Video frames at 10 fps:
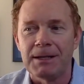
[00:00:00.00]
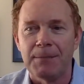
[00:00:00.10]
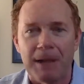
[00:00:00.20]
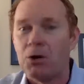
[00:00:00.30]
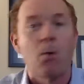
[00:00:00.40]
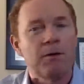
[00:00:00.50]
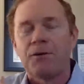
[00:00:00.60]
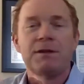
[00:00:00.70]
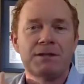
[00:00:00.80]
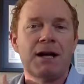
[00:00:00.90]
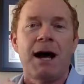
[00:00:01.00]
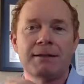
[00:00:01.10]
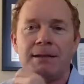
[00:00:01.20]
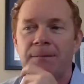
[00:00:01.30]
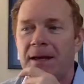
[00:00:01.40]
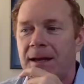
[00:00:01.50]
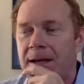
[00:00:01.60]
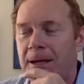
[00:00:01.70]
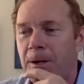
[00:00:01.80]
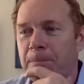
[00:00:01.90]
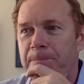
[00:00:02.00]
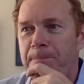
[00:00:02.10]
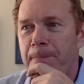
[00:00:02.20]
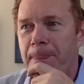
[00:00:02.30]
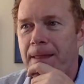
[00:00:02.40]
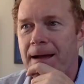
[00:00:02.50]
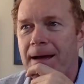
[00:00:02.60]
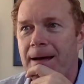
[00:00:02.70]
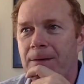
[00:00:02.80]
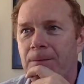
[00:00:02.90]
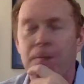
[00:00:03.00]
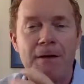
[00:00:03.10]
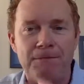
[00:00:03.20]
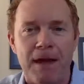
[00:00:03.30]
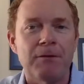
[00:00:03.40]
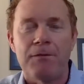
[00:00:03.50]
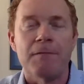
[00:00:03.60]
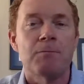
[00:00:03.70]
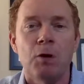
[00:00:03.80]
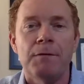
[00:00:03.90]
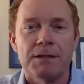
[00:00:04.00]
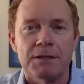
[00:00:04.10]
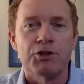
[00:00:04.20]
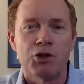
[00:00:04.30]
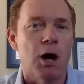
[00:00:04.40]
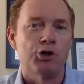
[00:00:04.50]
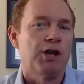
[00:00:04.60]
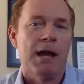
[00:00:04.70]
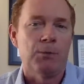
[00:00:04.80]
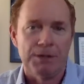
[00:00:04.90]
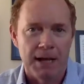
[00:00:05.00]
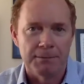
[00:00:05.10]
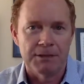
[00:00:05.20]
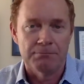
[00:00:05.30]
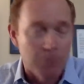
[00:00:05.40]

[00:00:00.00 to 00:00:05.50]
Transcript: by going for this concept. One of my favorite movies is Shawshank Redemption.